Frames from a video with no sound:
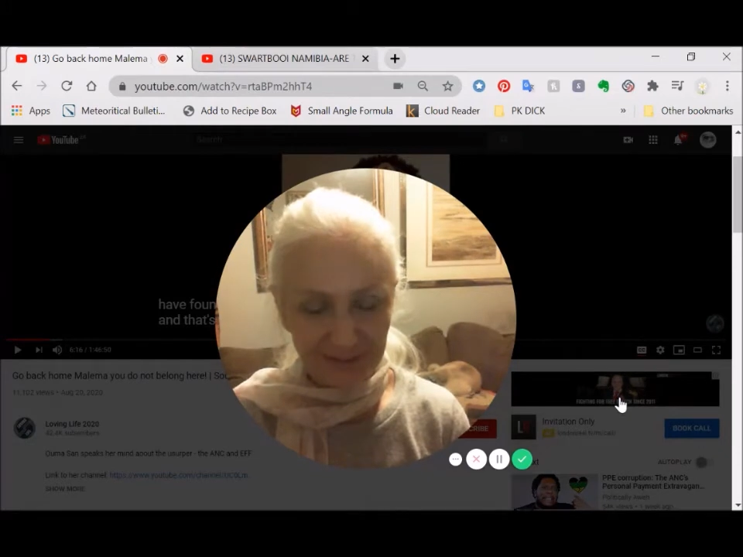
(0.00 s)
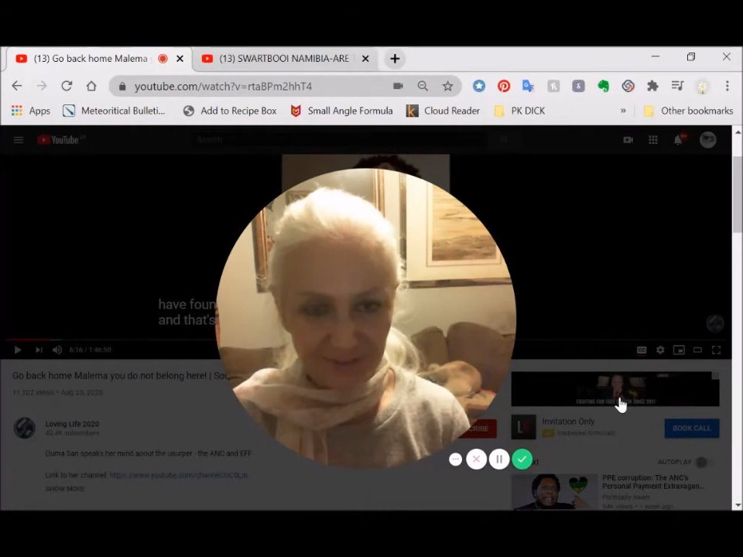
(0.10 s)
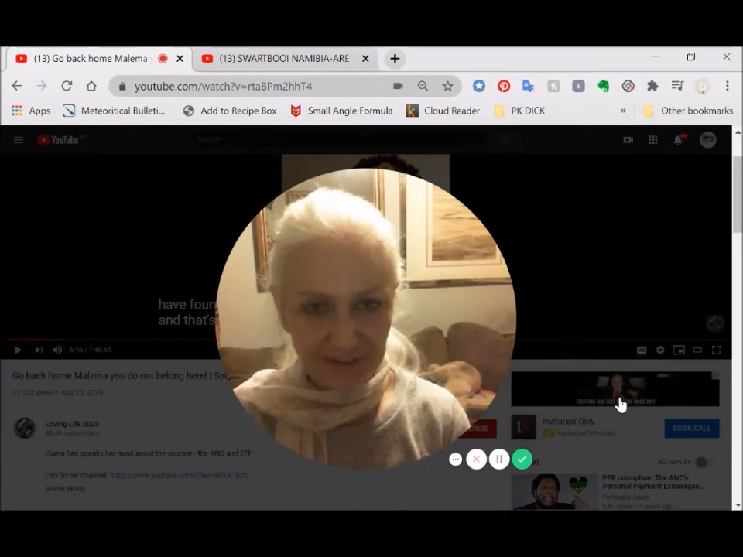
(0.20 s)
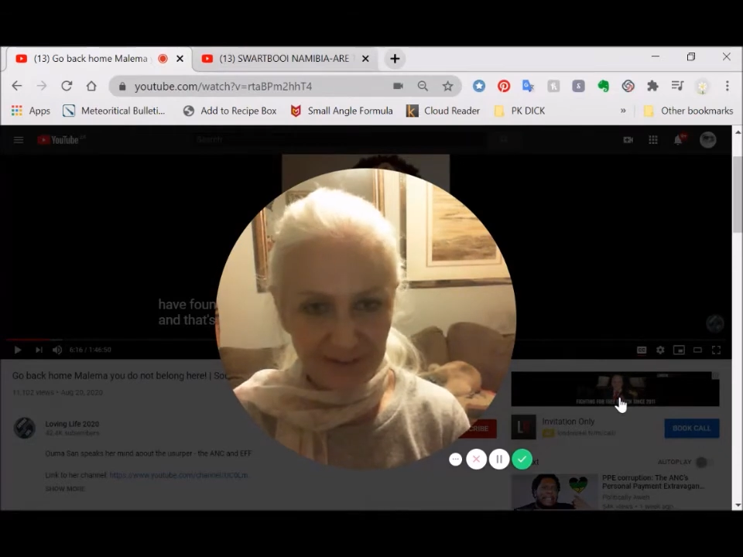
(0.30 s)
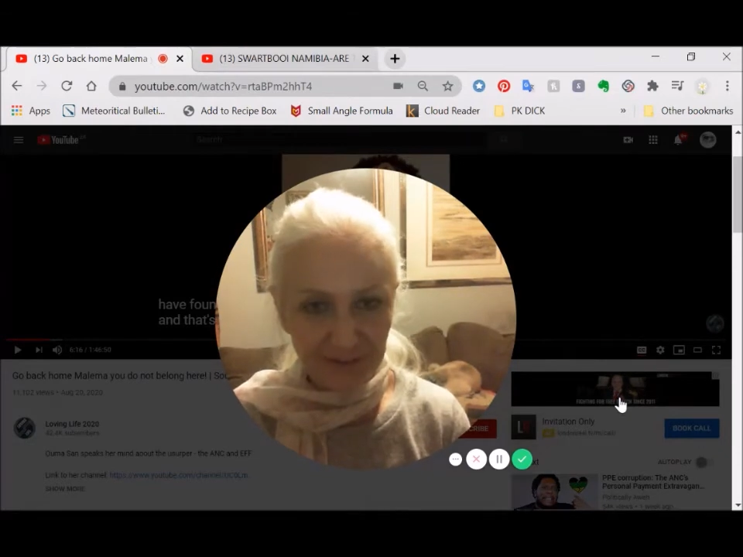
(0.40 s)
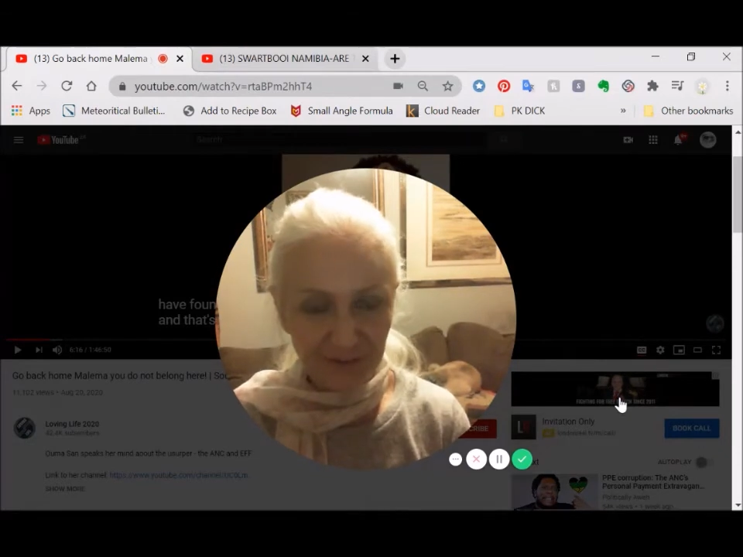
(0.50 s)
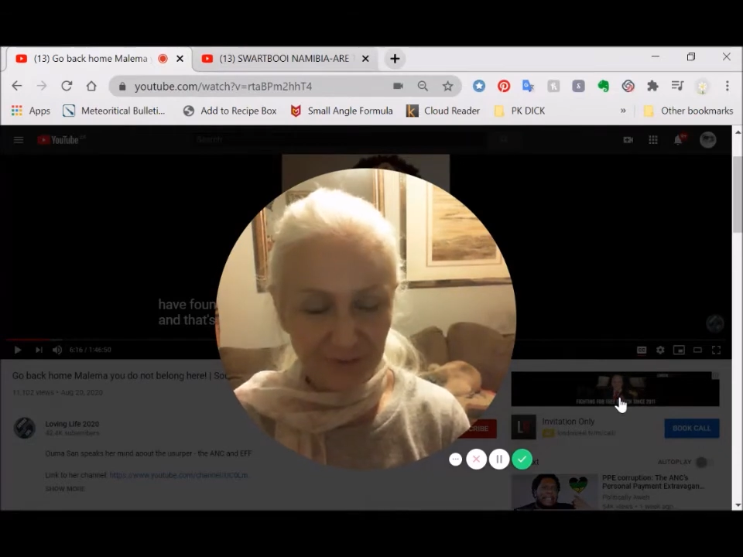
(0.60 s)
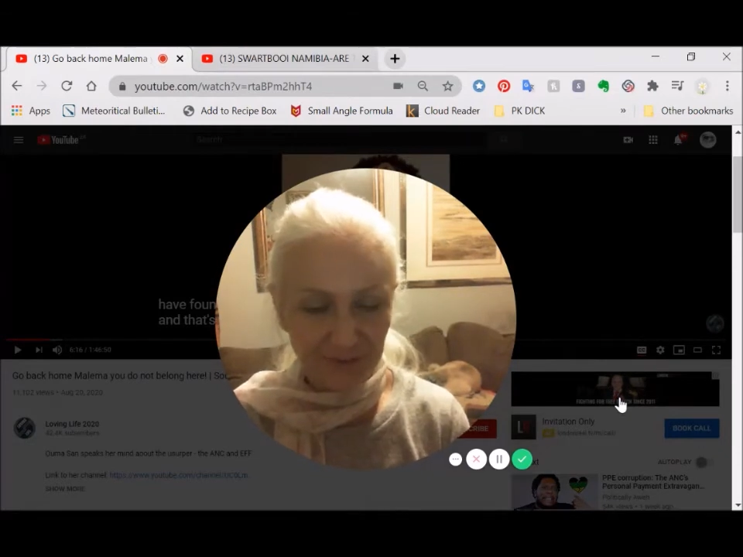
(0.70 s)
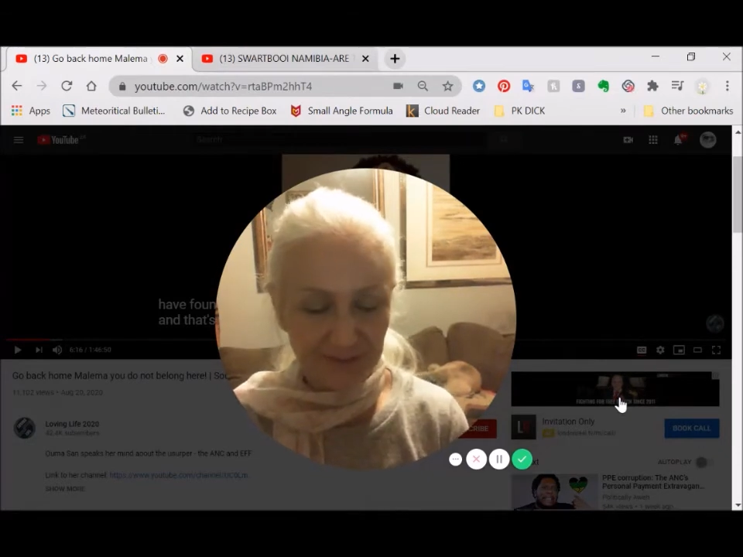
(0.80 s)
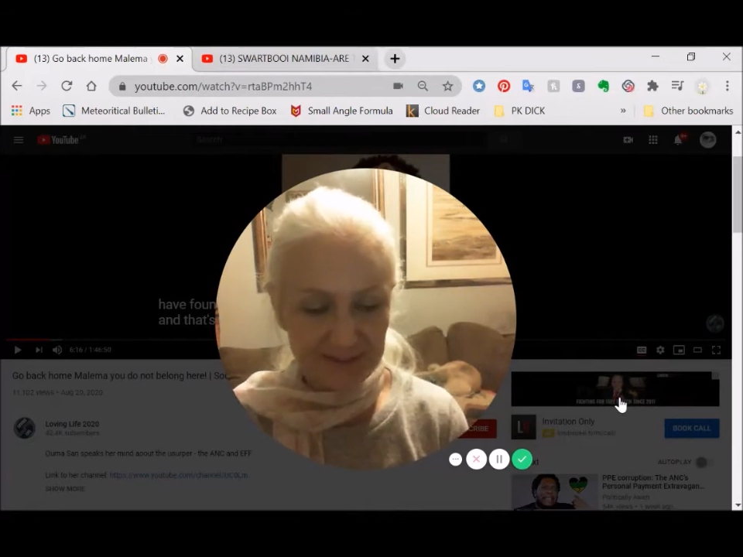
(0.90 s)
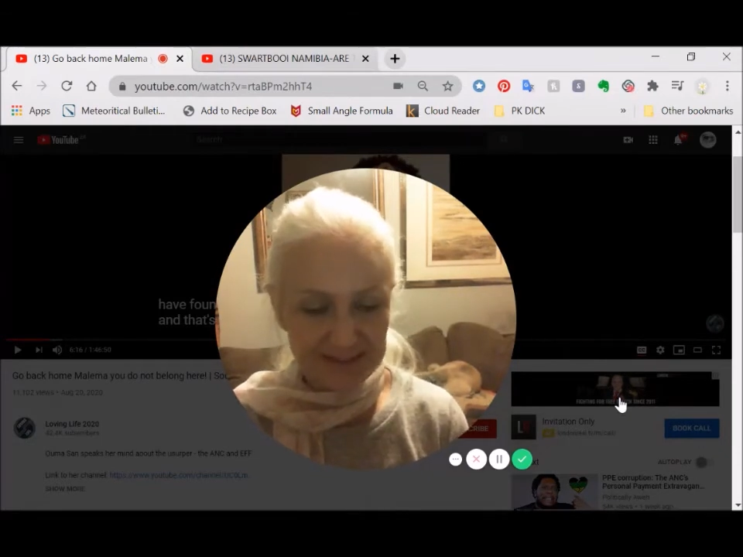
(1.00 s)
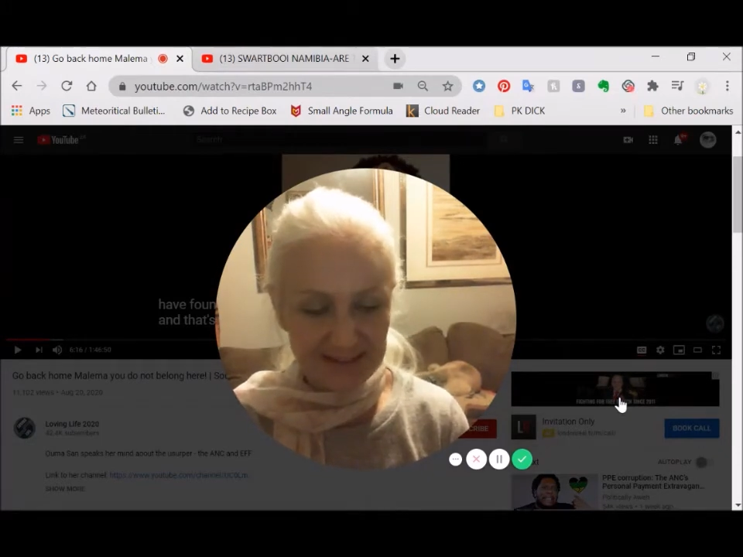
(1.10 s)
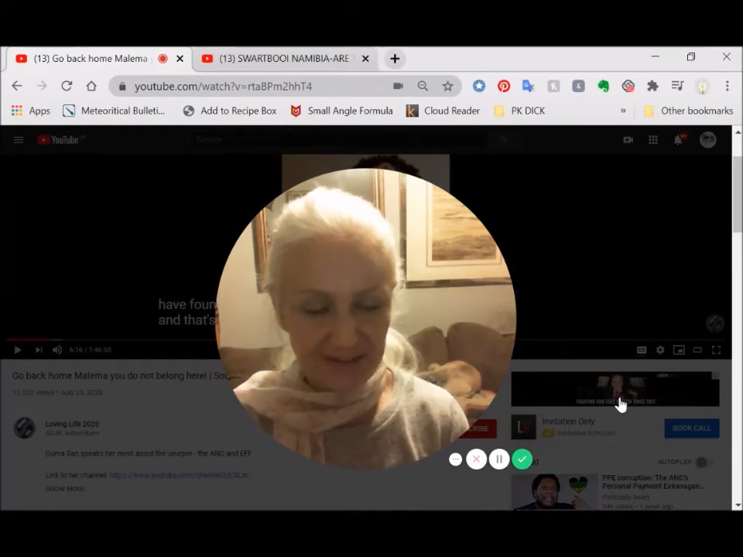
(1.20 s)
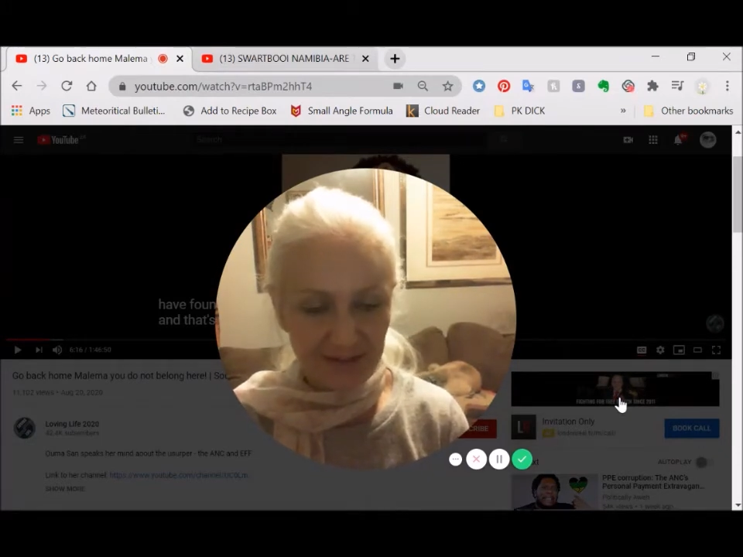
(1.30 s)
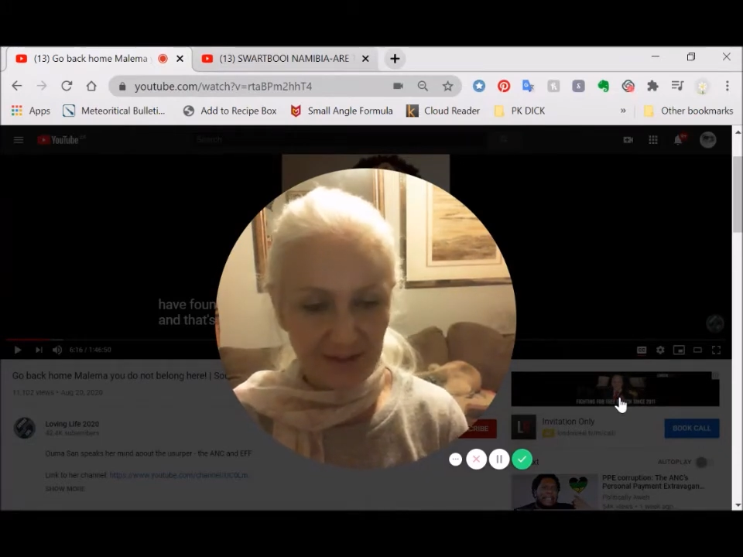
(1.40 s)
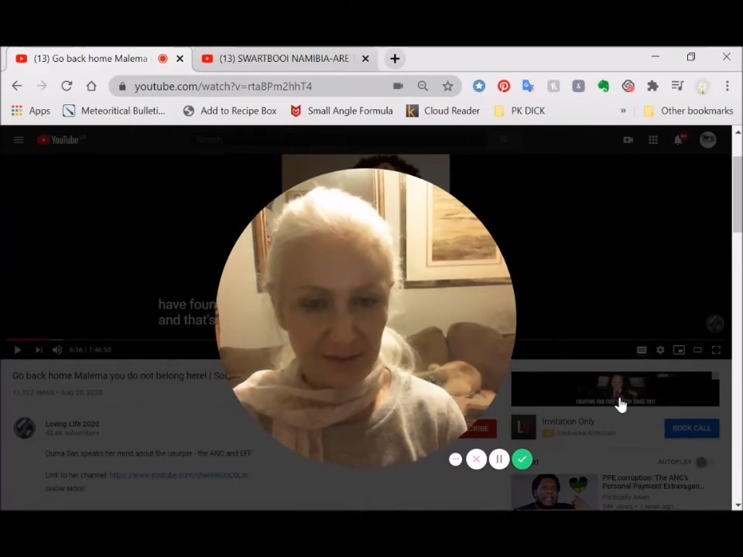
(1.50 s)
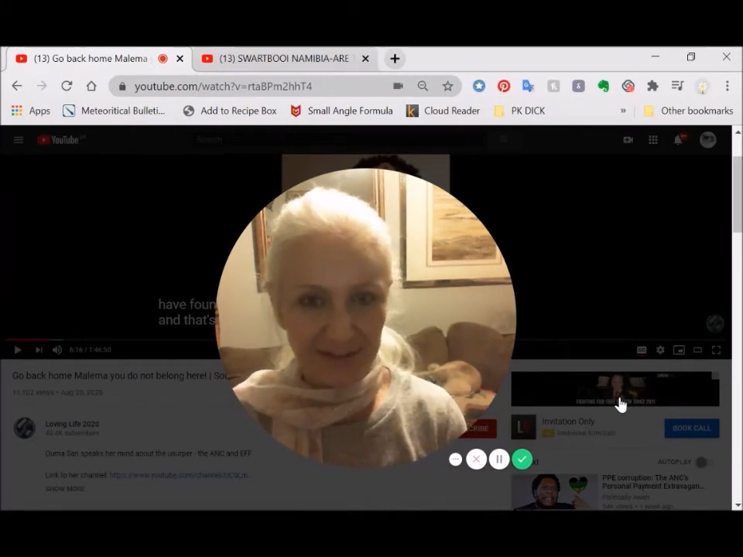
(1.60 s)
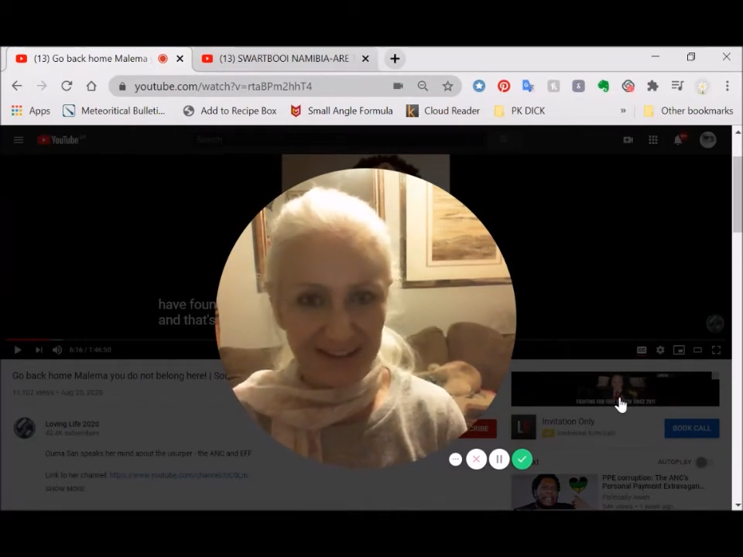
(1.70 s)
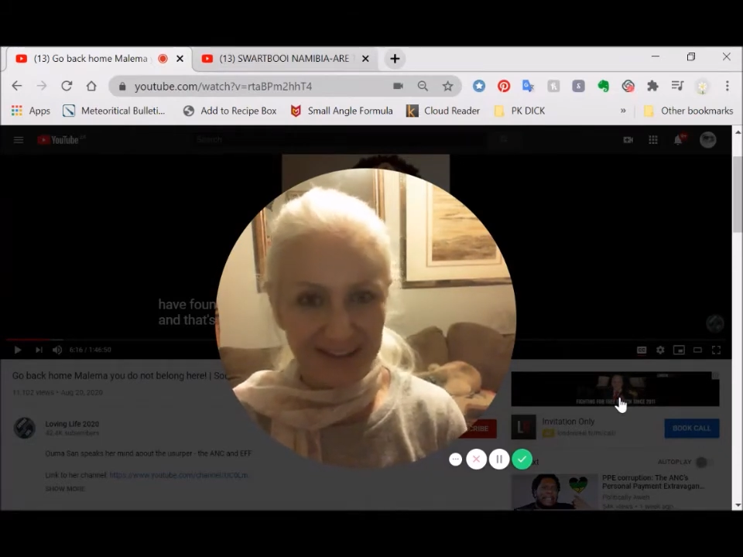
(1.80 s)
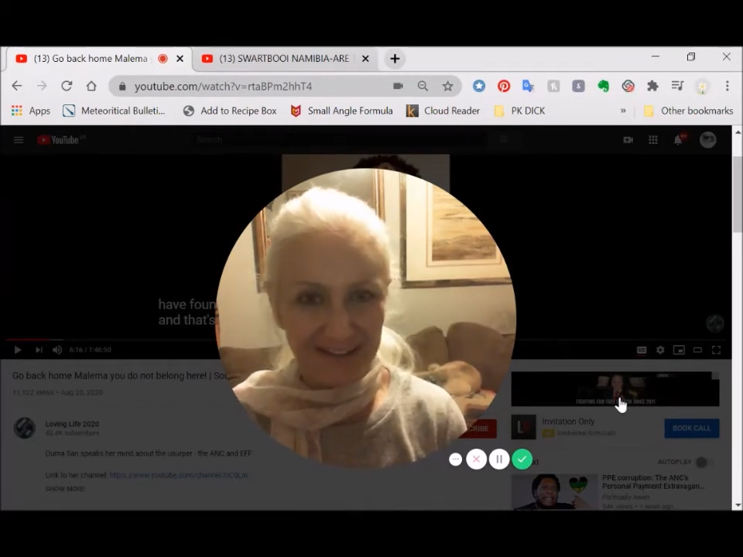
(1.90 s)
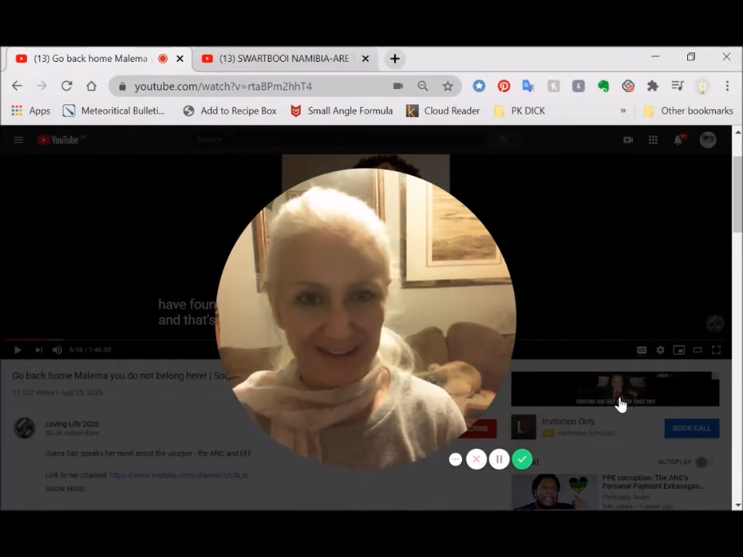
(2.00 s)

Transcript: Africa. You don't understand how many